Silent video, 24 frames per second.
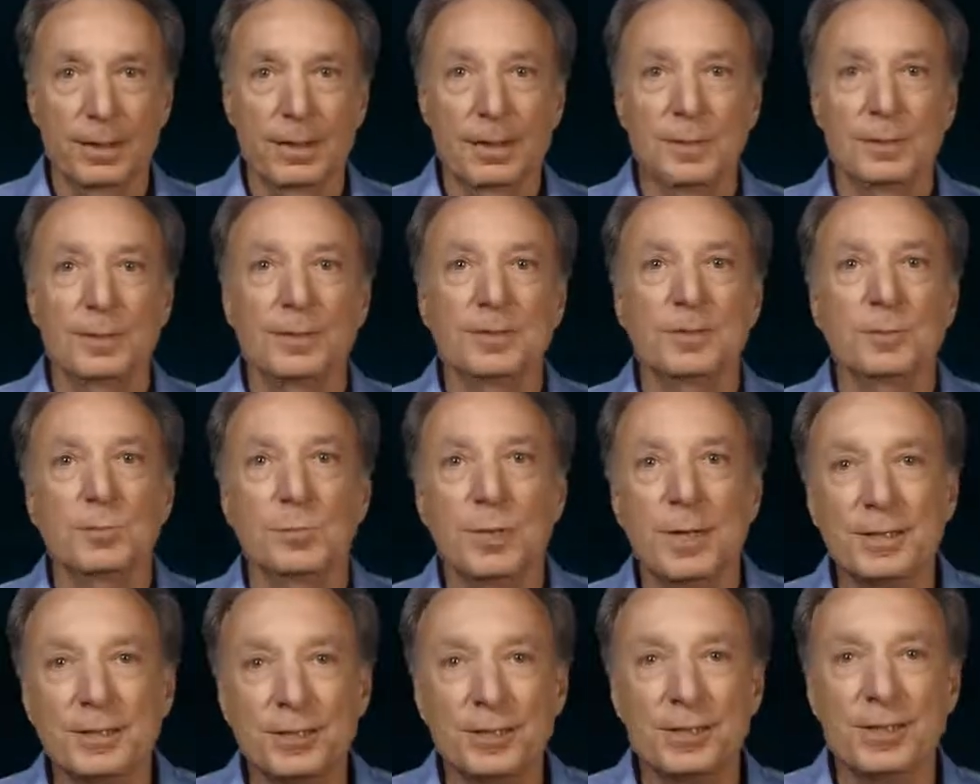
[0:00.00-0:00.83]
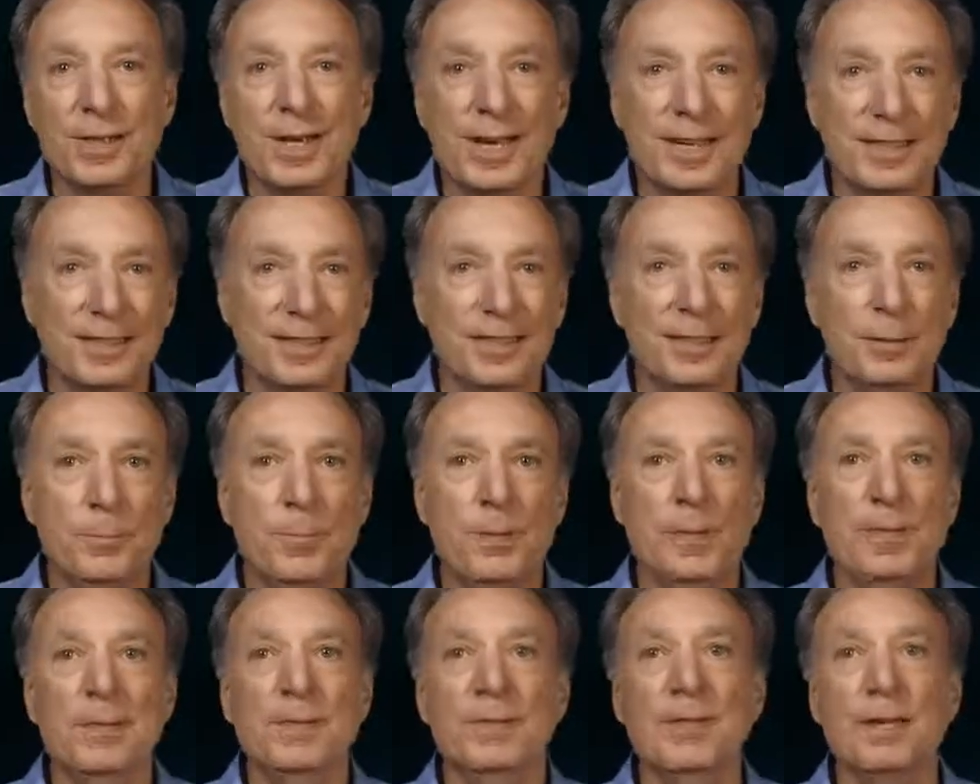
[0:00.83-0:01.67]
Since muscle
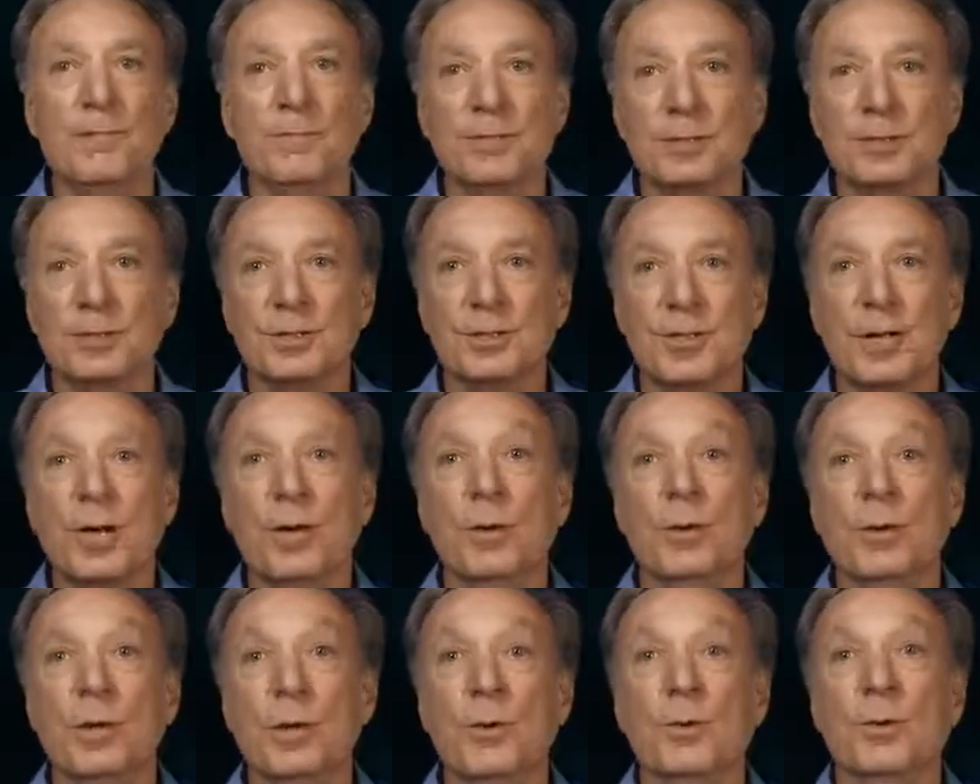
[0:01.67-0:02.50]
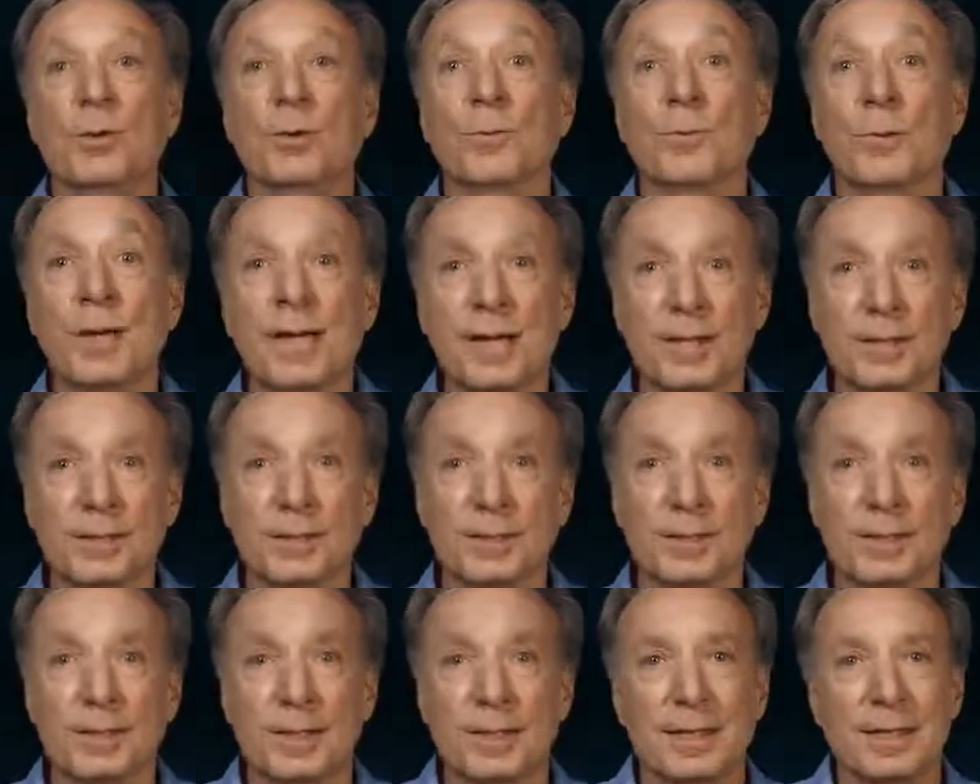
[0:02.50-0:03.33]
ATP levels are low at
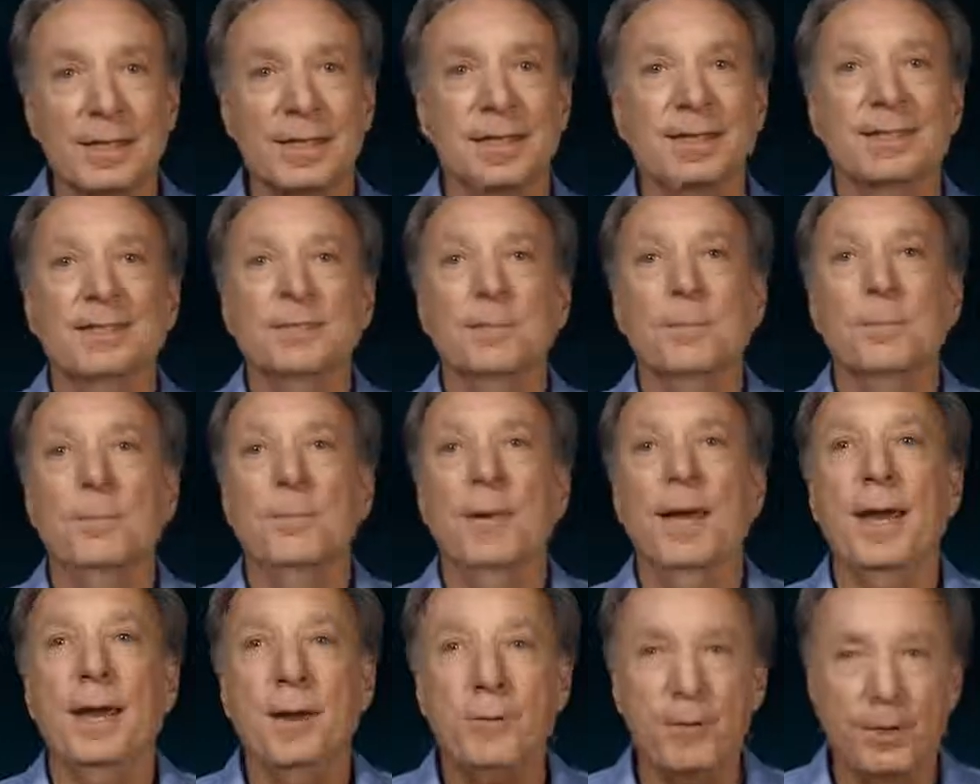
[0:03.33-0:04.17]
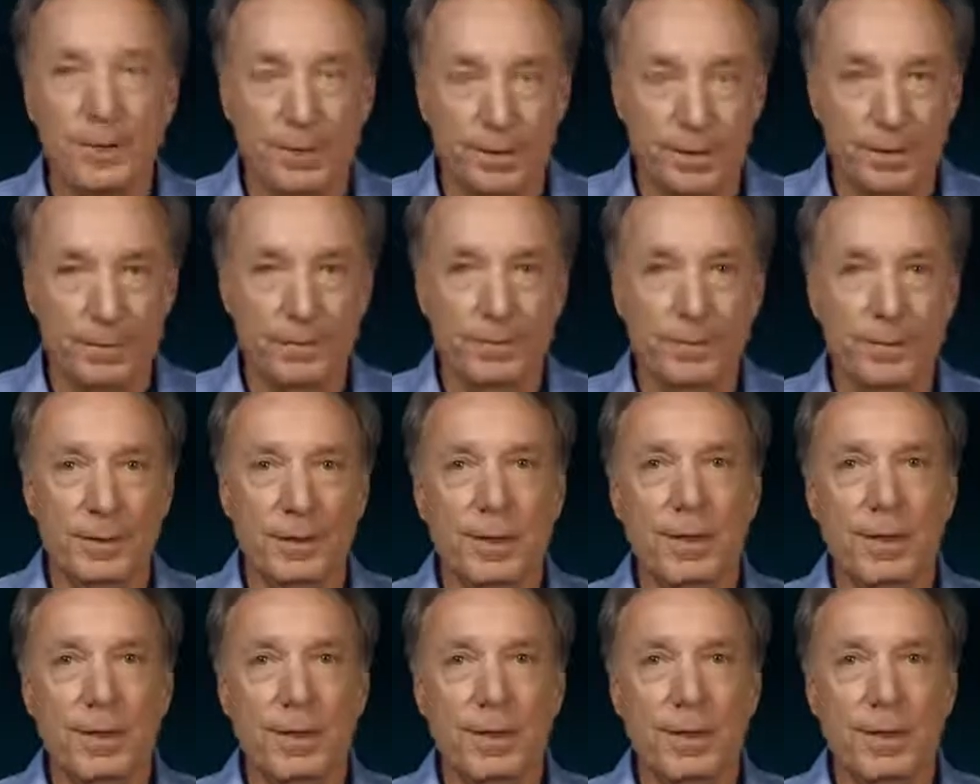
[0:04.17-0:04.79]
rest, it is imperative